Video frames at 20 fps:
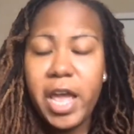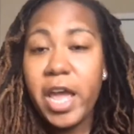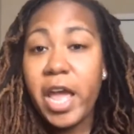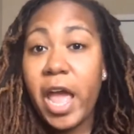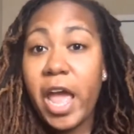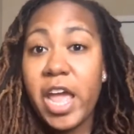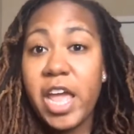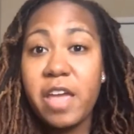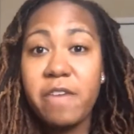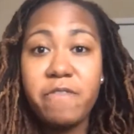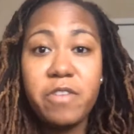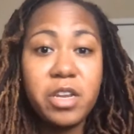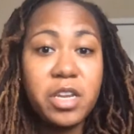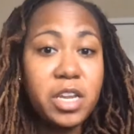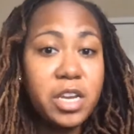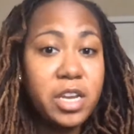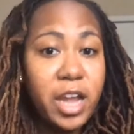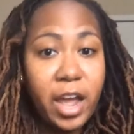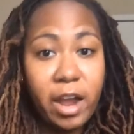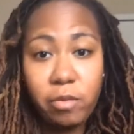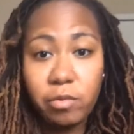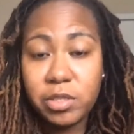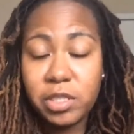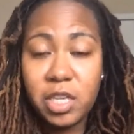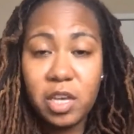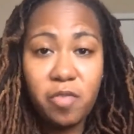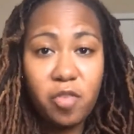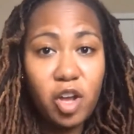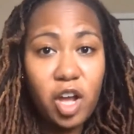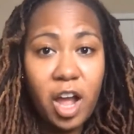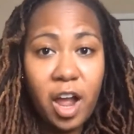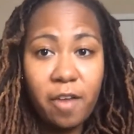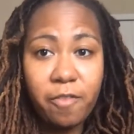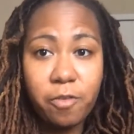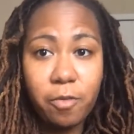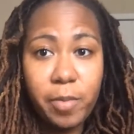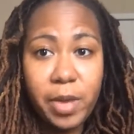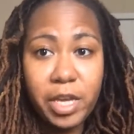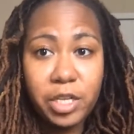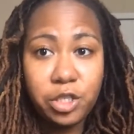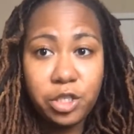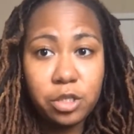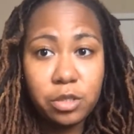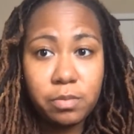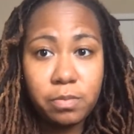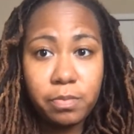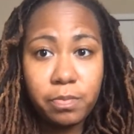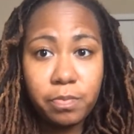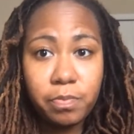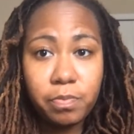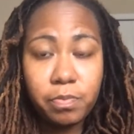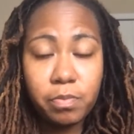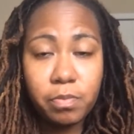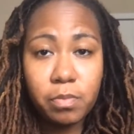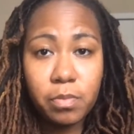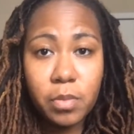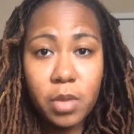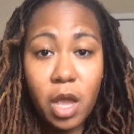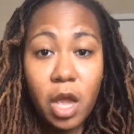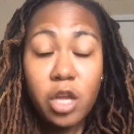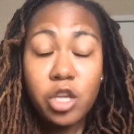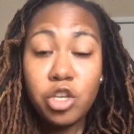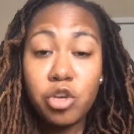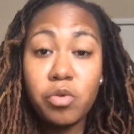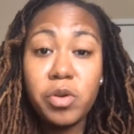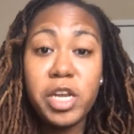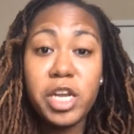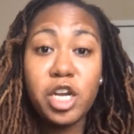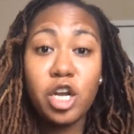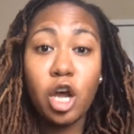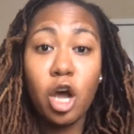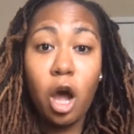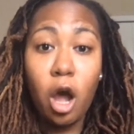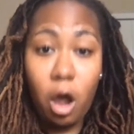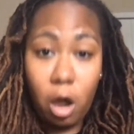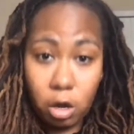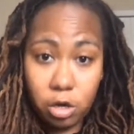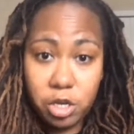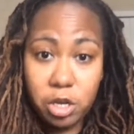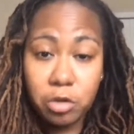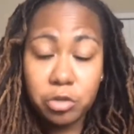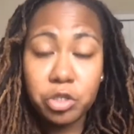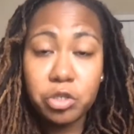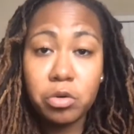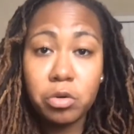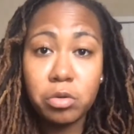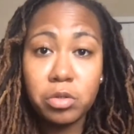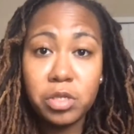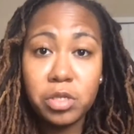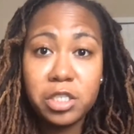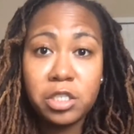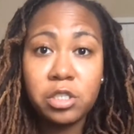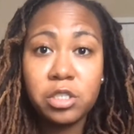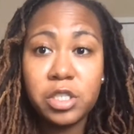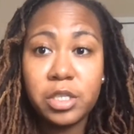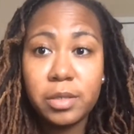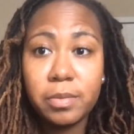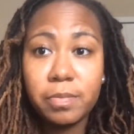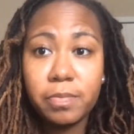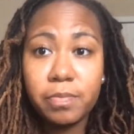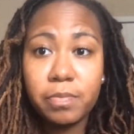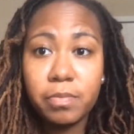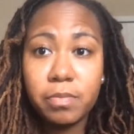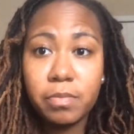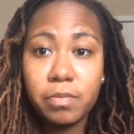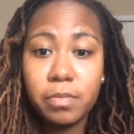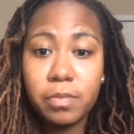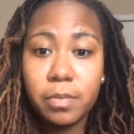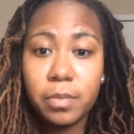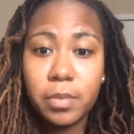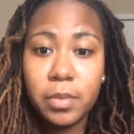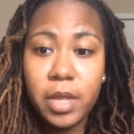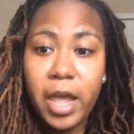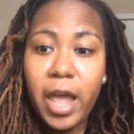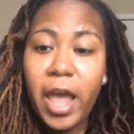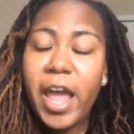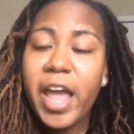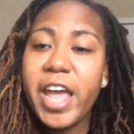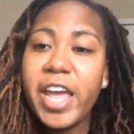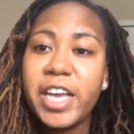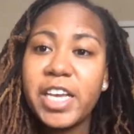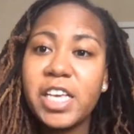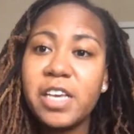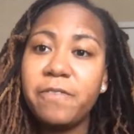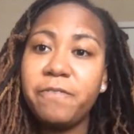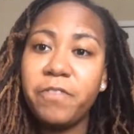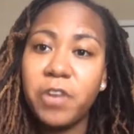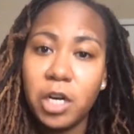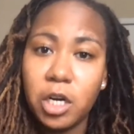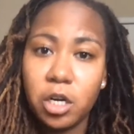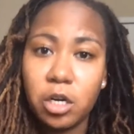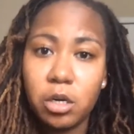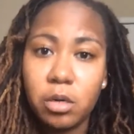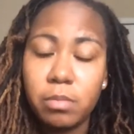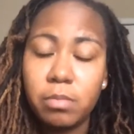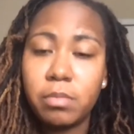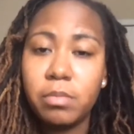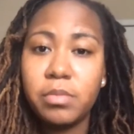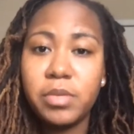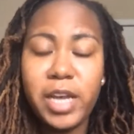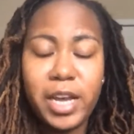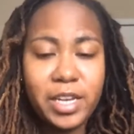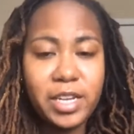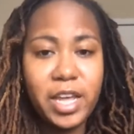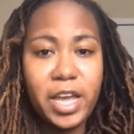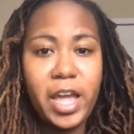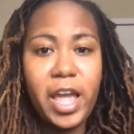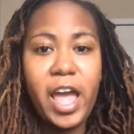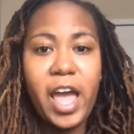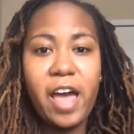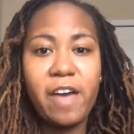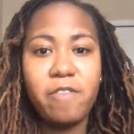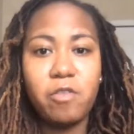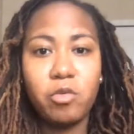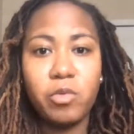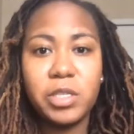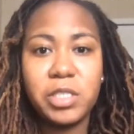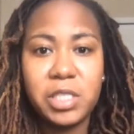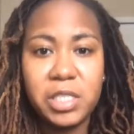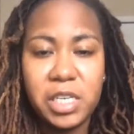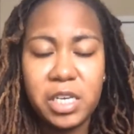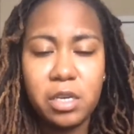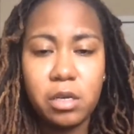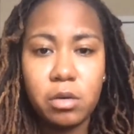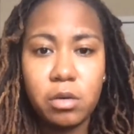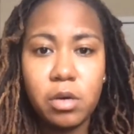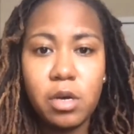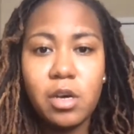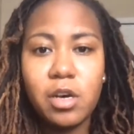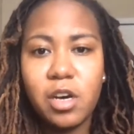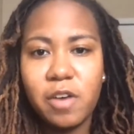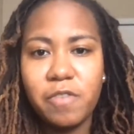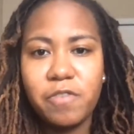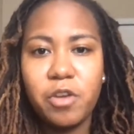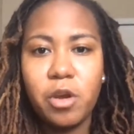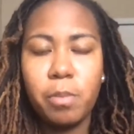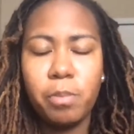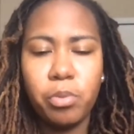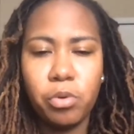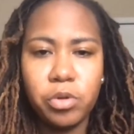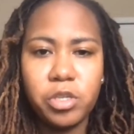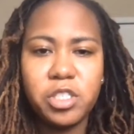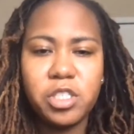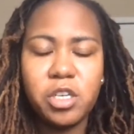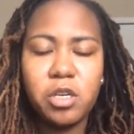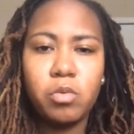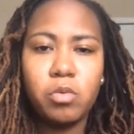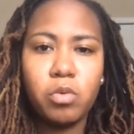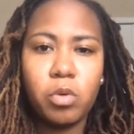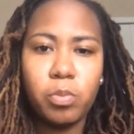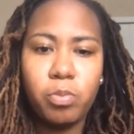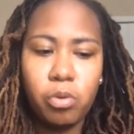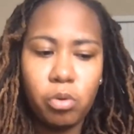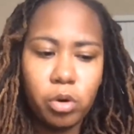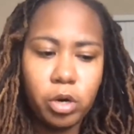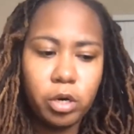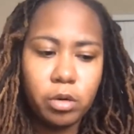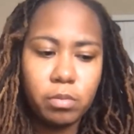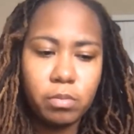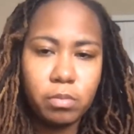If you did not receive a confirmation, you need to call your school district and confirm that they have a receipt of your bullying report.